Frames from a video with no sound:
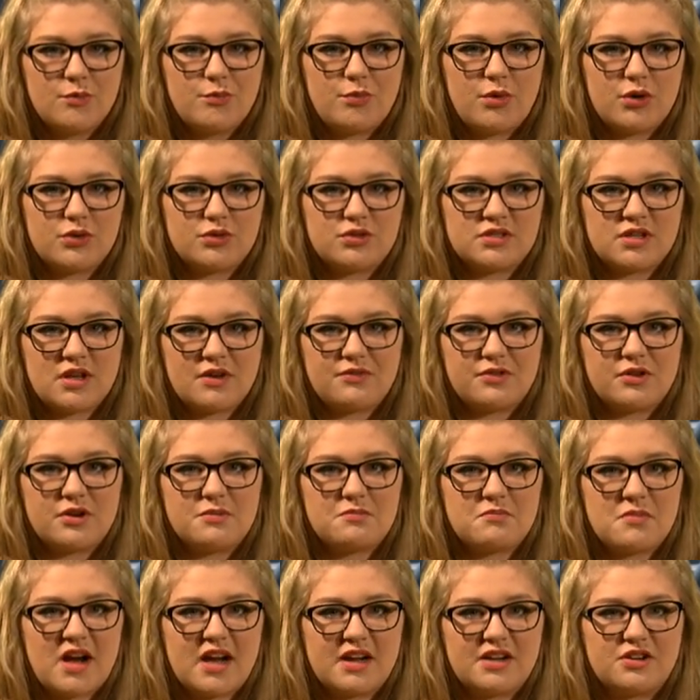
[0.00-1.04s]
Both
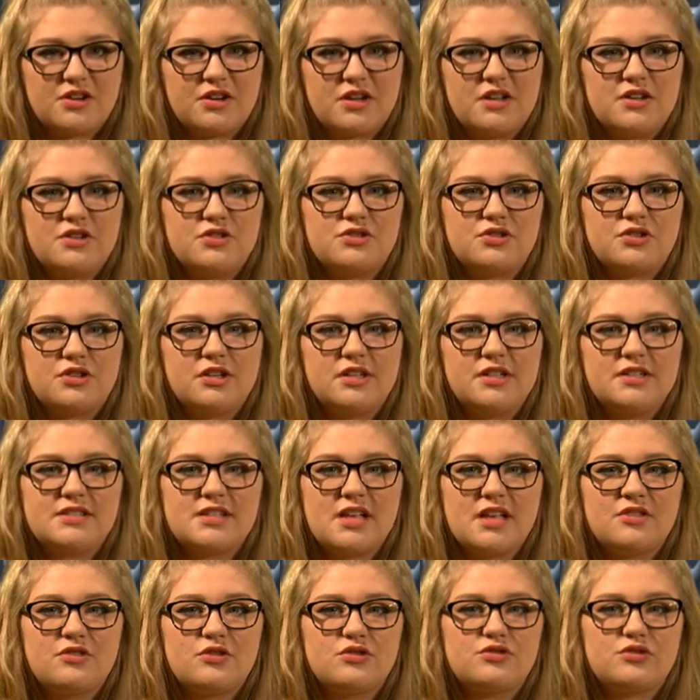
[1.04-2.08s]
suffered minor injuries
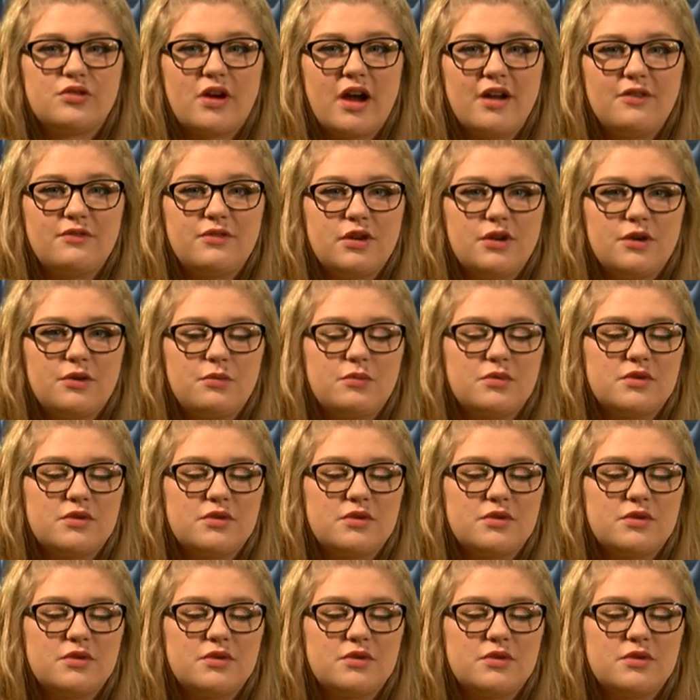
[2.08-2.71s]
and the driver